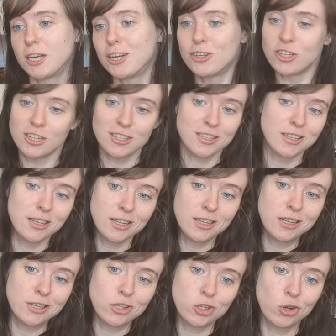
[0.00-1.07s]
get a chance
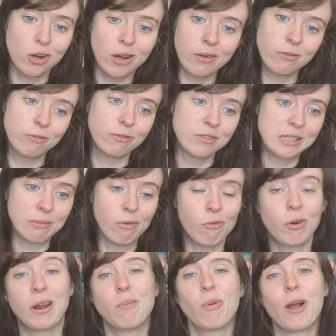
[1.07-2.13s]
to show off some
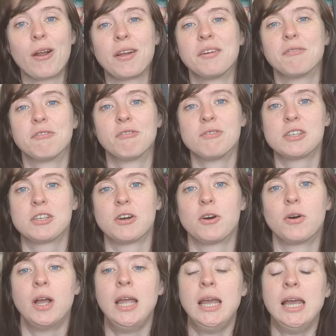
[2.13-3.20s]
of what I'm proud of.
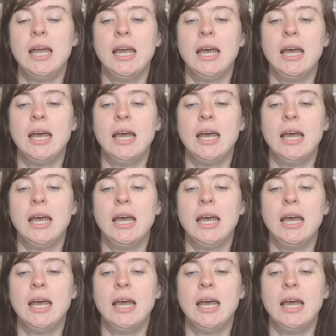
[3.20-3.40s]
So,